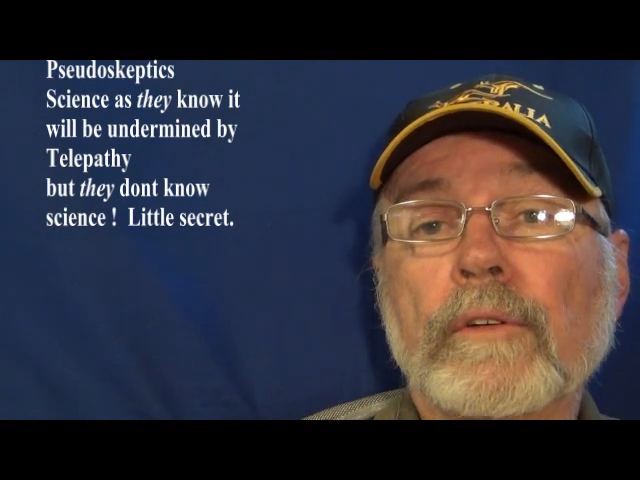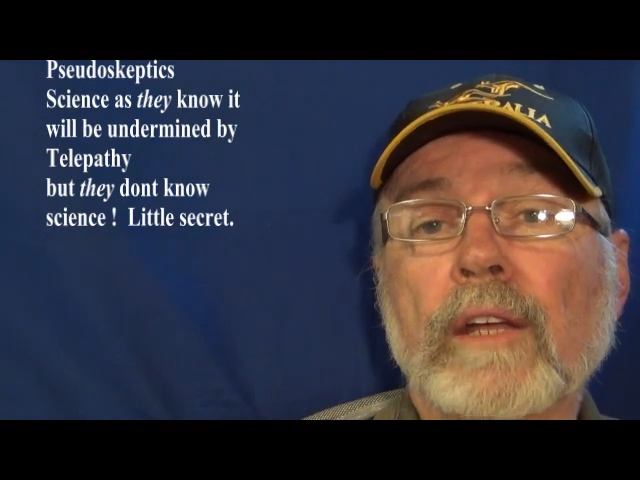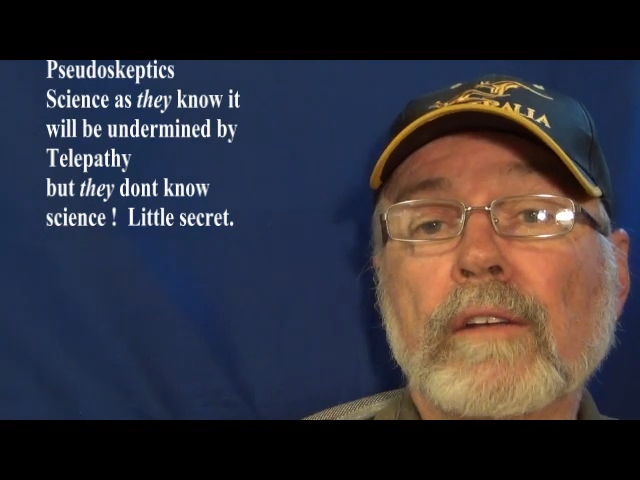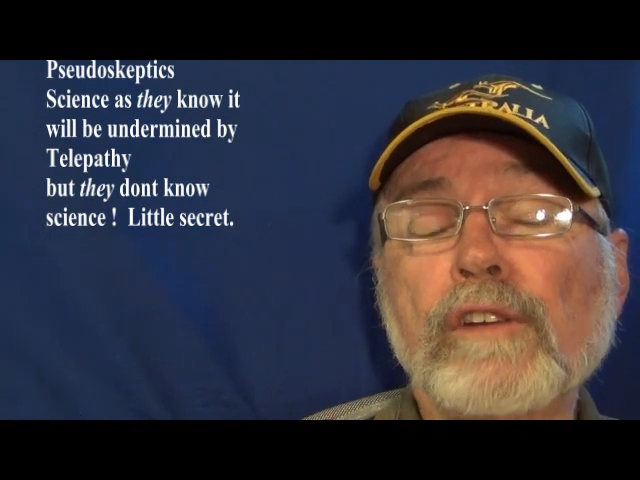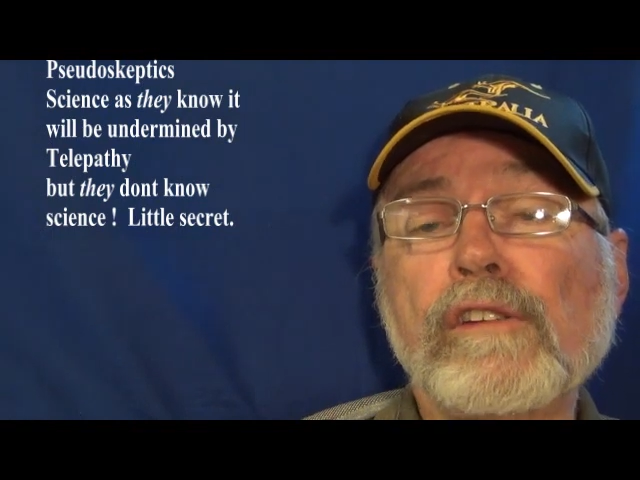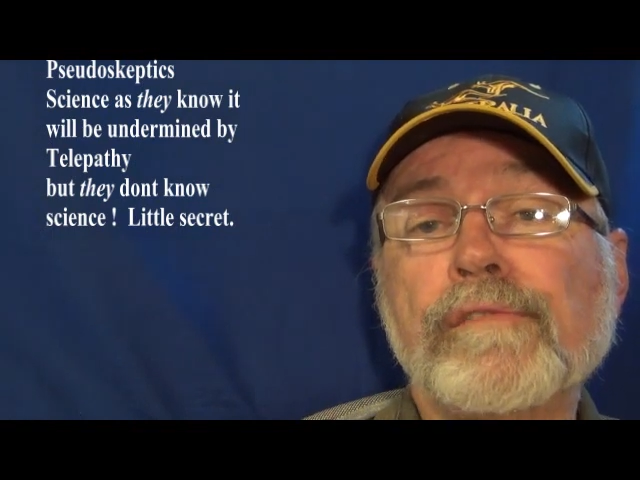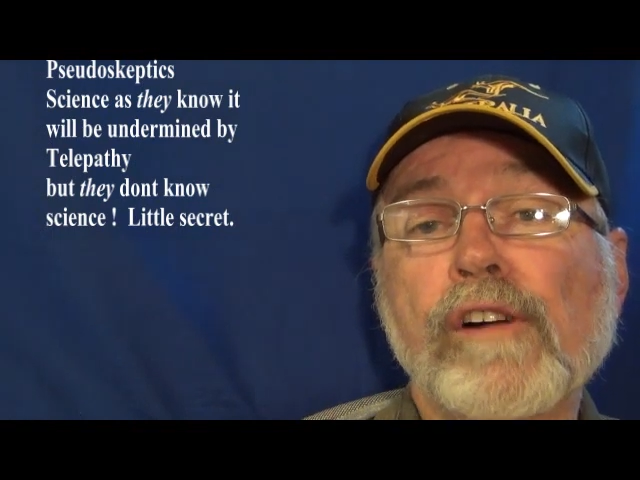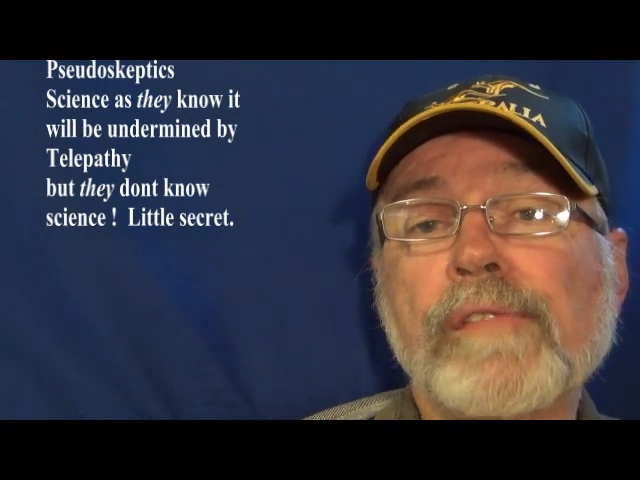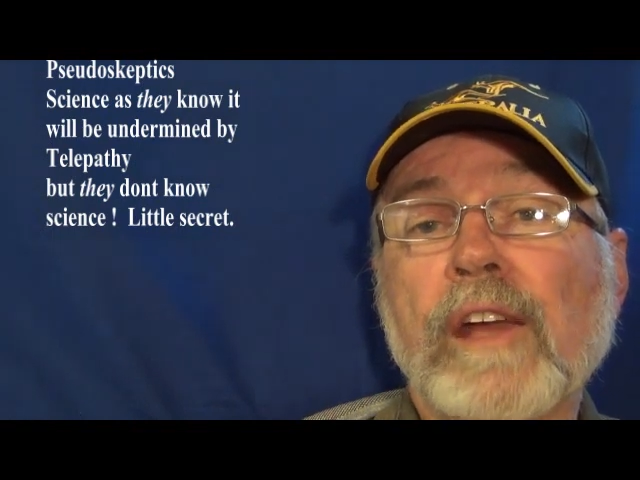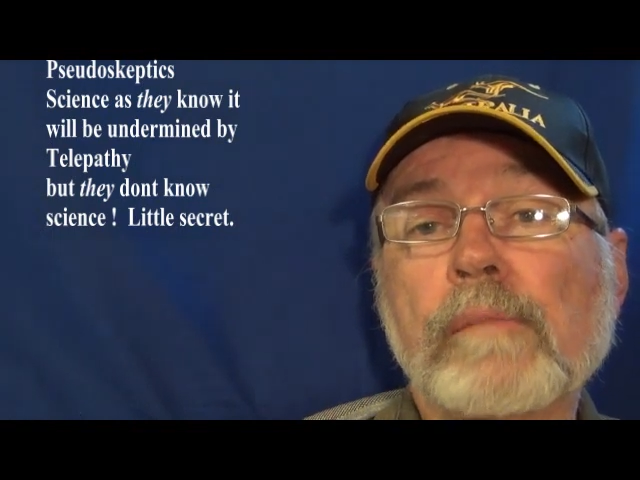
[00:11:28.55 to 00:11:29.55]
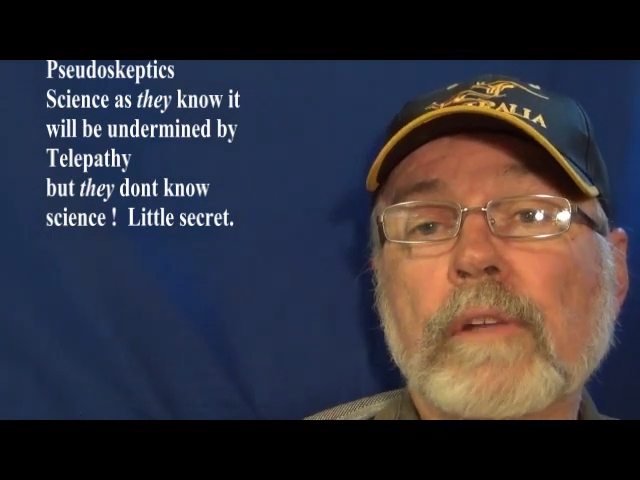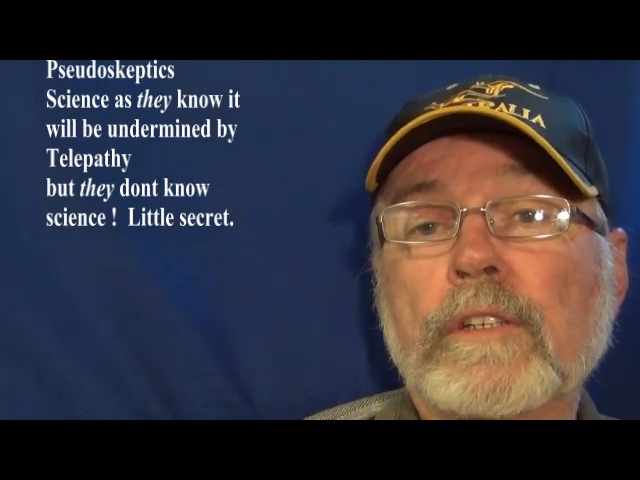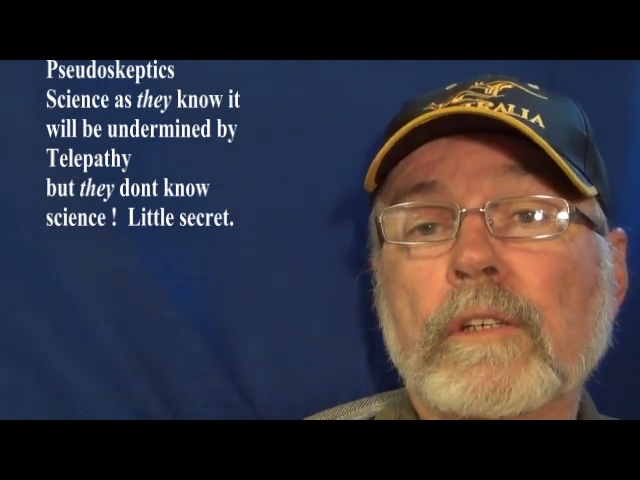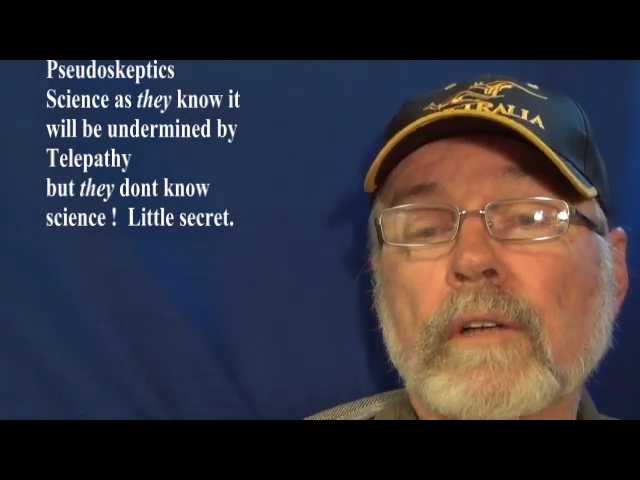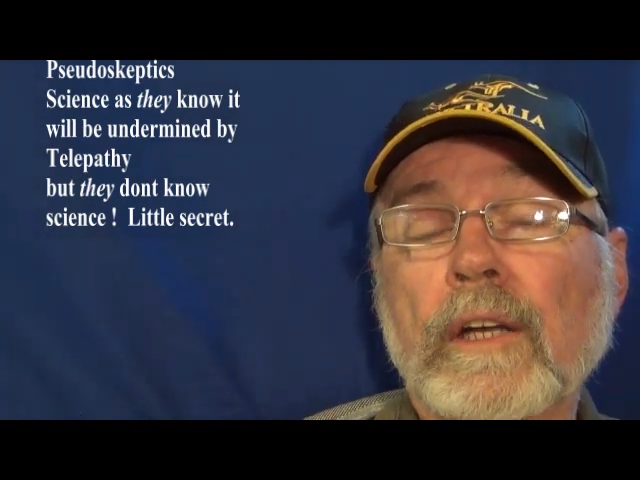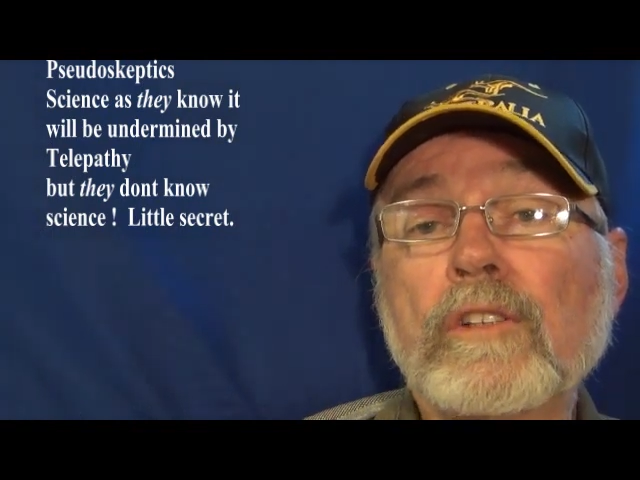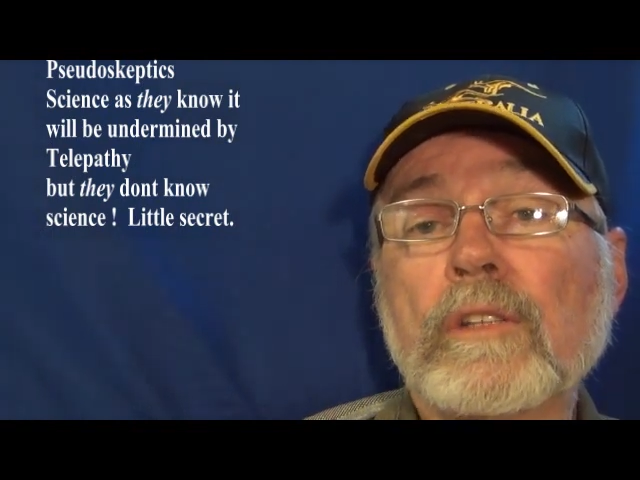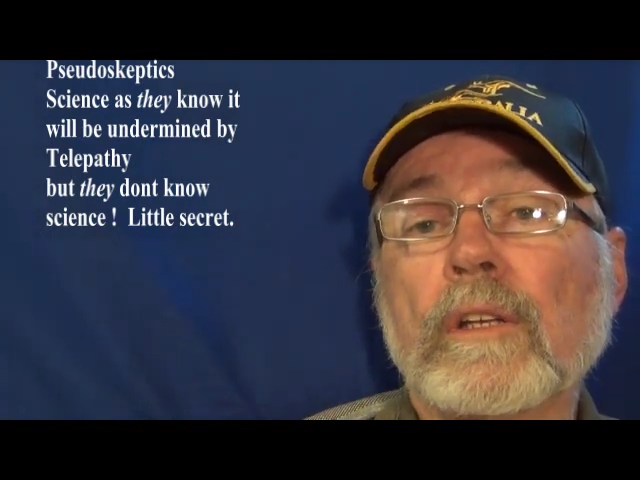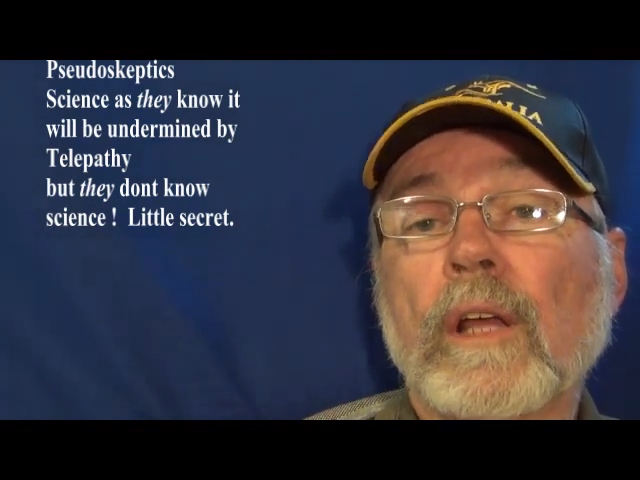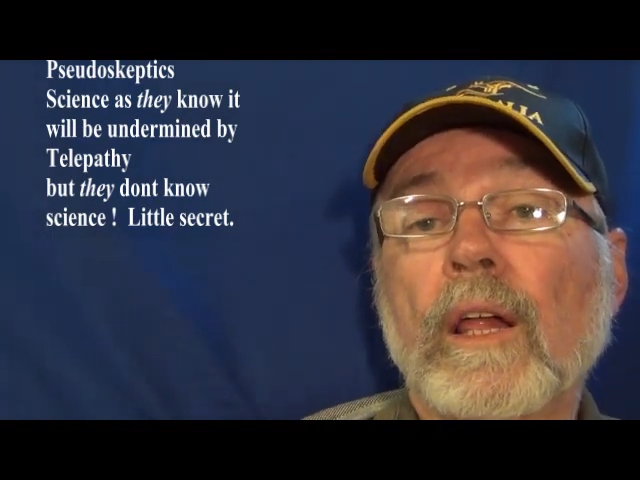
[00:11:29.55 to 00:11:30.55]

Now, don't you find that a bit strange that